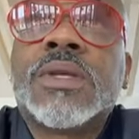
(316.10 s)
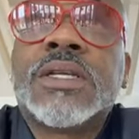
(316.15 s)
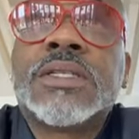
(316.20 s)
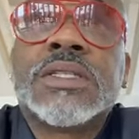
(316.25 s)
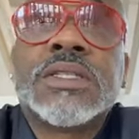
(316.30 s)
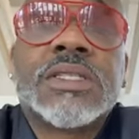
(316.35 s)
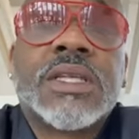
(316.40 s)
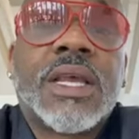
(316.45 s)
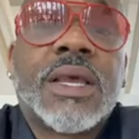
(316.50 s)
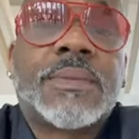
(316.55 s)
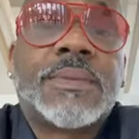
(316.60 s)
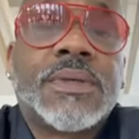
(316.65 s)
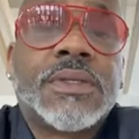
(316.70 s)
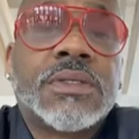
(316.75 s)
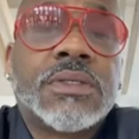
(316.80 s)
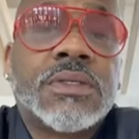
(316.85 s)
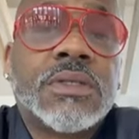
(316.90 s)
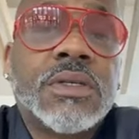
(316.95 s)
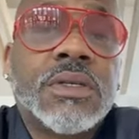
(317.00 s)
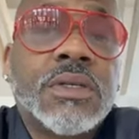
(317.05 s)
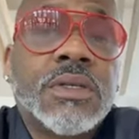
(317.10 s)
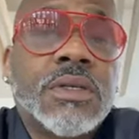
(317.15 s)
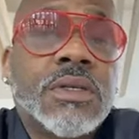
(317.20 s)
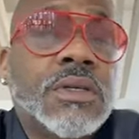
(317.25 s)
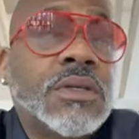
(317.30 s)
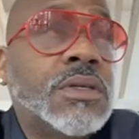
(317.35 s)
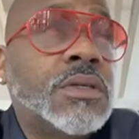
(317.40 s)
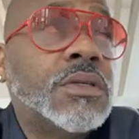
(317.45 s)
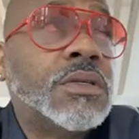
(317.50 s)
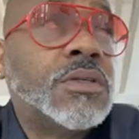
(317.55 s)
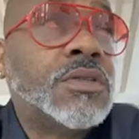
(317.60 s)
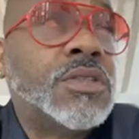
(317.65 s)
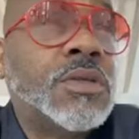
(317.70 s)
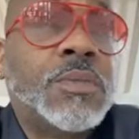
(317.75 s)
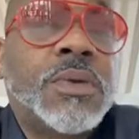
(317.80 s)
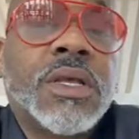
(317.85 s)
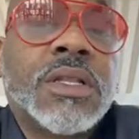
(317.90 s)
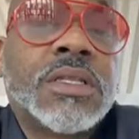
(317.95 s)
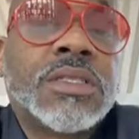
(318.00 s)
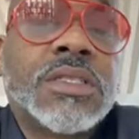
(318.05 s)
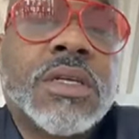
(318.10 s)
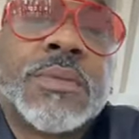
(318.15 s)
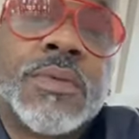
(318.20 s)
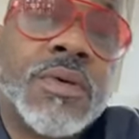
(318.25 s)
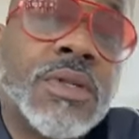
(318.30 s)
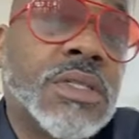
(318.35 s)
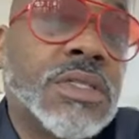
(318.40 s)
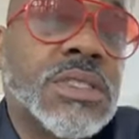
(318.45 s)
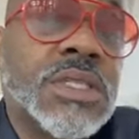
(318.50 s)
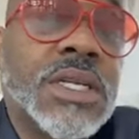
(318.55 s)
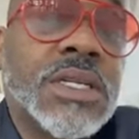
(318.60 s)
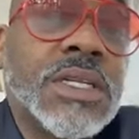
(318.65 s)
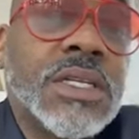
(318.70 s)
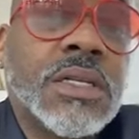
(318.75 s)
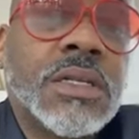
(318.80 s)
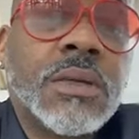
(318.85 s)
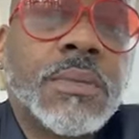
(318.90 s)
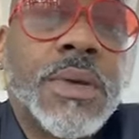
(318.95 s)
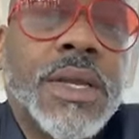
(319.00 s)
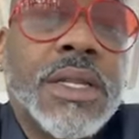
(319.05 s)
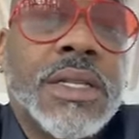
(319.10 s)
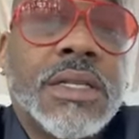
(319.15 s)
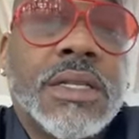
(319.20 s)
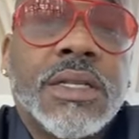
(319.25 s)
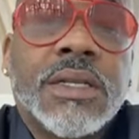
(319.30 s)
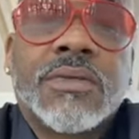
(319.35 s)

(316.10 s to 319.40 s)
like this happens. You should be able to jump on a jet and get up out of there.